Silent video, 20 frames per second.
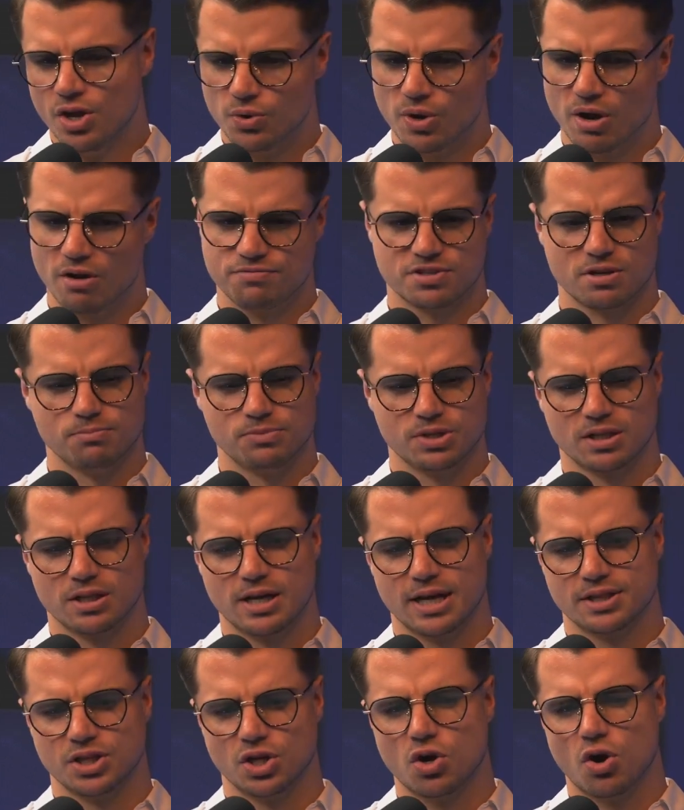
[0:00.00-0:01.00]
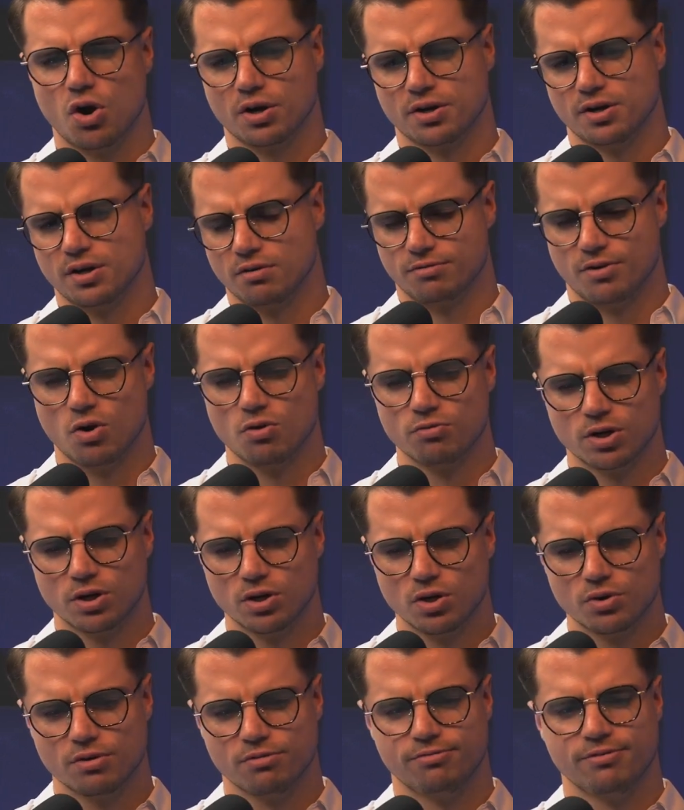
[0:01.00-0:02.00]
You have something like the cognitive
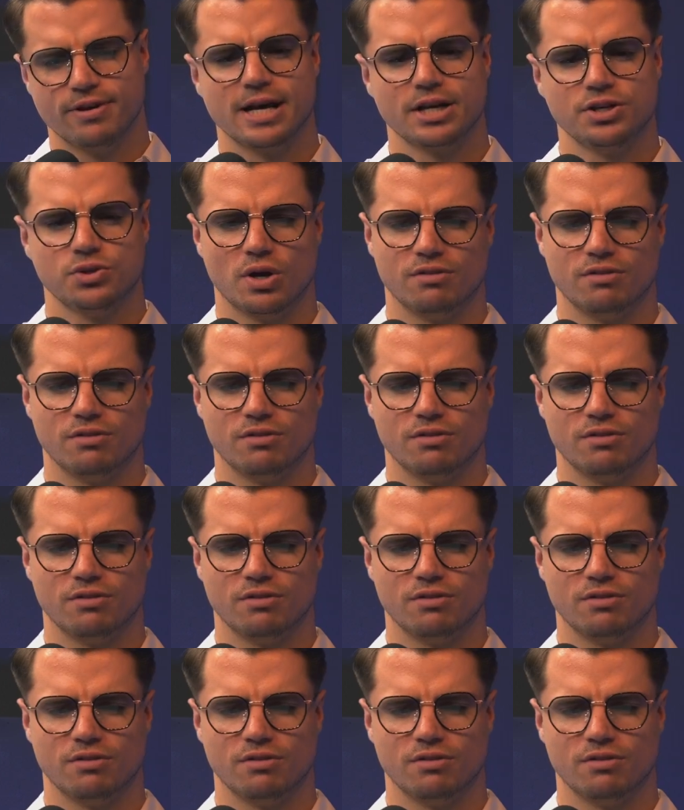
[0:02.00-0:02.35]
overload effect.